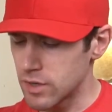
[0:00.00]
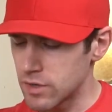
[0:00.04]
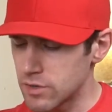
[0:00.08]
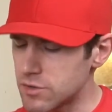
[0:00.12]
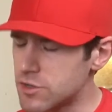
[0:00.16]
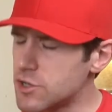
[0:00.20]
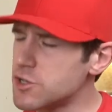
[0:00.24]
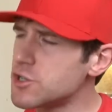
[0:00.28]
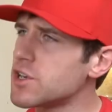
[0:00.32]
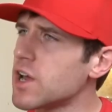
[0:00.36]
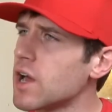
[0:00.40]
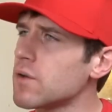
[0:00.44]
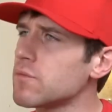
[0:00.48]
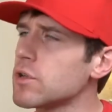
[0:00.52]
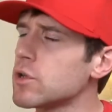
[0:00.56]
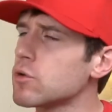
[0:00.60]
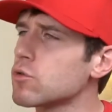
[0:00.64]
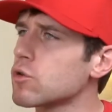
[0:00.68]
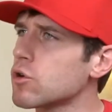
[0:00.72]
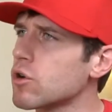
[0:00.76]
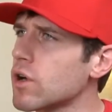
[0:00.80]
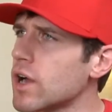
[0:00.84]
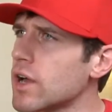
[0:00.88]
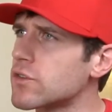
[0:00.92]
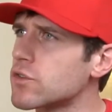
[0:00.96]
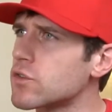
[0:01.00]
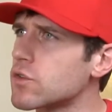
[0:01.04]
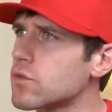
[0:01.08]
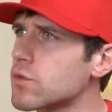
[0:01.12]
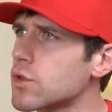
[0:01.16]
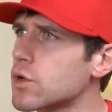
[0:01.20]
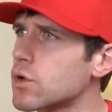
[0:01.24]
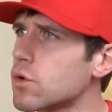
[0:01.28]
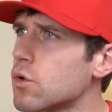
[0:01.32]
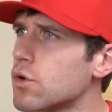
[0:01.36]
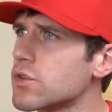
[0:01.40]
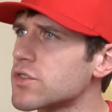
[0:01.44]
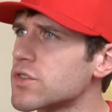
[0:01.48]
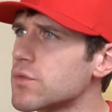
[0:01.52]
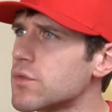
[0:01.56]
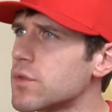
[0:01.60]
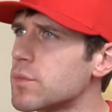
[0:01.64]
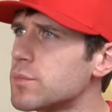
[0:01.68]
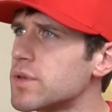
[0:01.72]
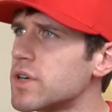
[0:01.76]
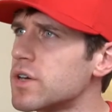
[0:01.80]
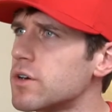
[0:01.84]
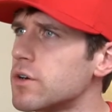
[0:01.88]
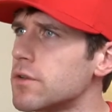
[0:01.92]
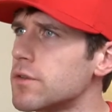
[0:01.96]
Did you have any regrets over the course of the
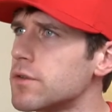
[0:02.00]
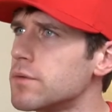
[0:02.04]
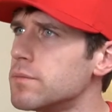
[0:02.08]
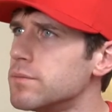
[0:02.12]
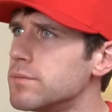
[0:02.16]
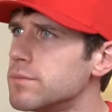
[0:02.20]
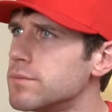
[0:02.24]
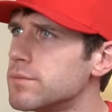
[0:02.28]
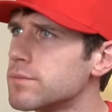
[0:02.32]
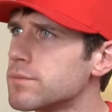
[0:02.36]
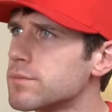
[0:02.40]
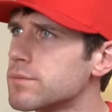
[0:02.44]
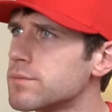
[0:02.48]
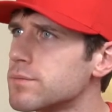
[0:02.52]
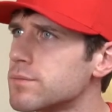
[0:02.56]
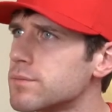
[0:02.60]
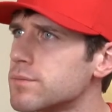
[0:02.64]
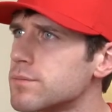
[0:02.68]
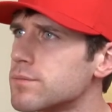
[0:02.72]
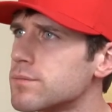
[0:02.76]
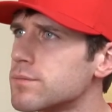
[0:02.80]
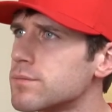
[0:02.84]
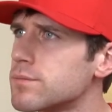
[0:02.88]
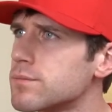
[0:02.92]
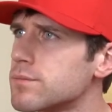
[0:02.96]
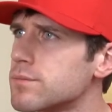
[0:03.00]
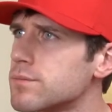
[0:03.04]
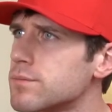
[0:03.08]
build? Yeah, I